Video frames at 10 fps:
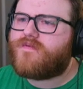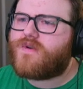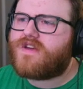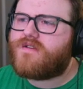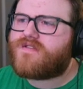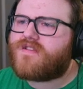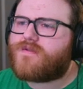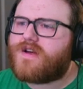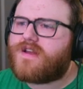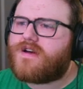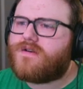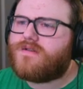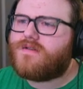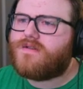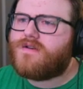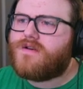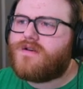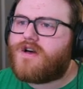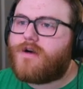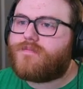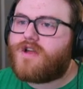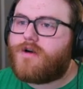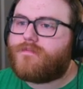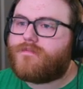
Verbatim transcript: 40 years since what now? Oh, nope.